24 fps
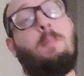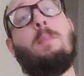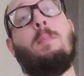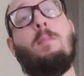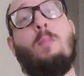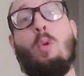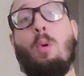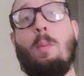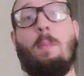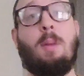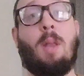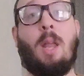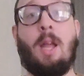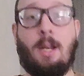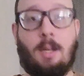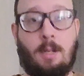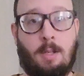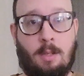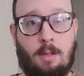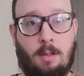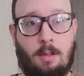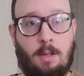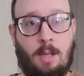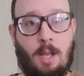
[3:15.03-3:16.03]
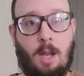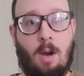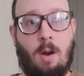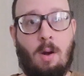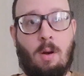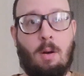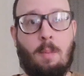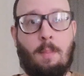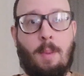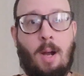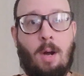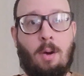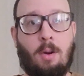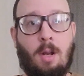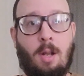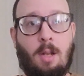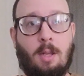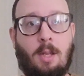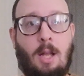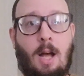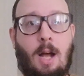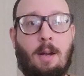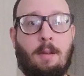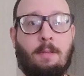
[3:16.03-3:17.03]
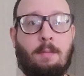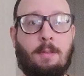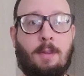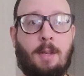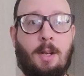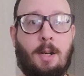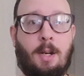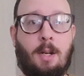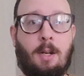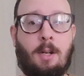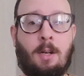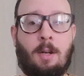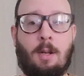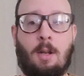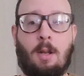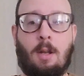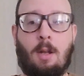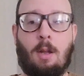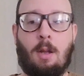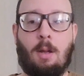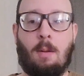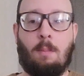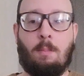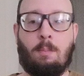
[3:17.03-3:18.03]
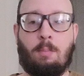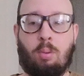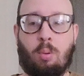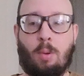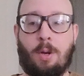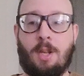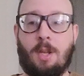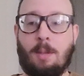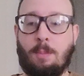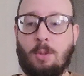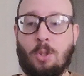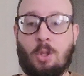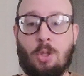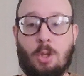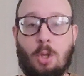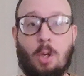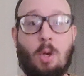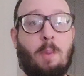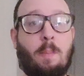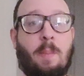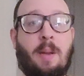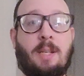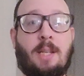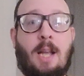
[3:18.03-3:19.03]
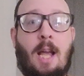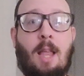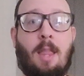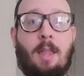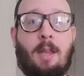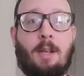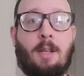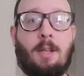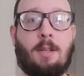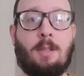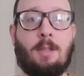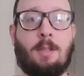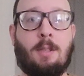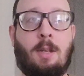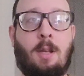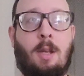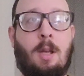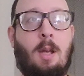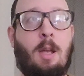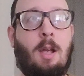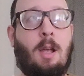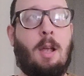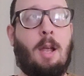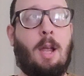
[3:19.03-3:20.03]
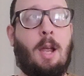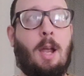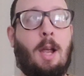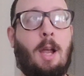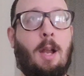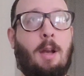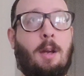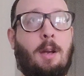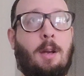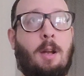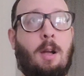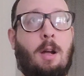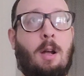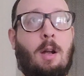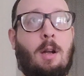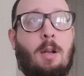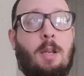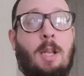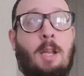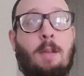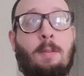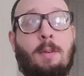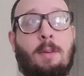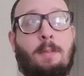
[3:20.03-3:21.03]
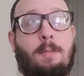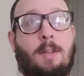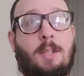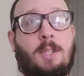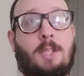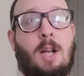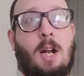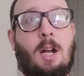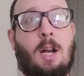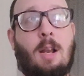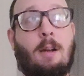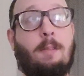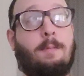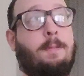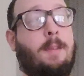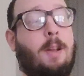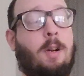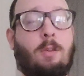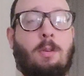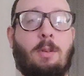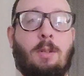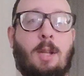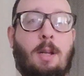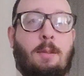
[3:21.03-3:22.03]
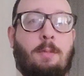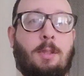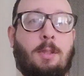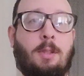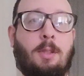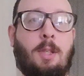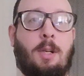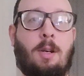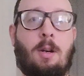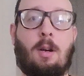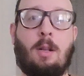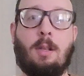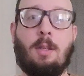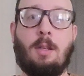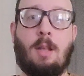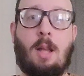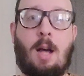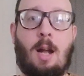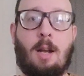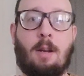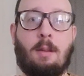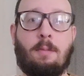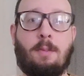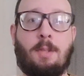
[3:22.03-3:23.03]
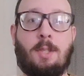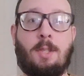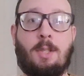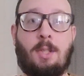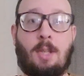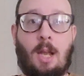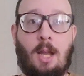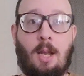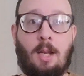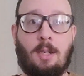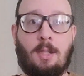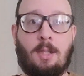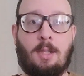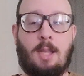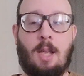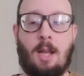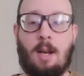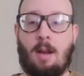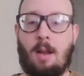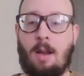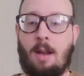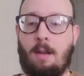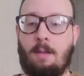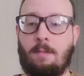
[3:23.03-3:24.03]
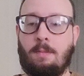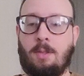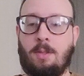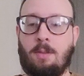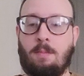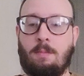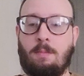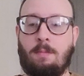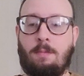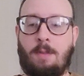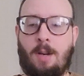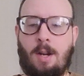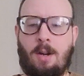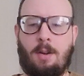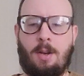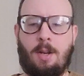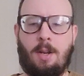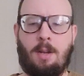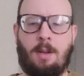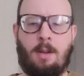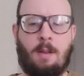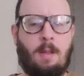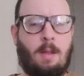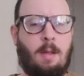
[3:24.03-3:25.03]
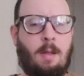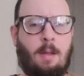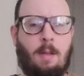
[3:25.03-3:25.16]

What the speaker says: more blatant they are about a lot of their pretty absurd mentalities. And even if it's not on a federal level, there are a lot of states that have some very,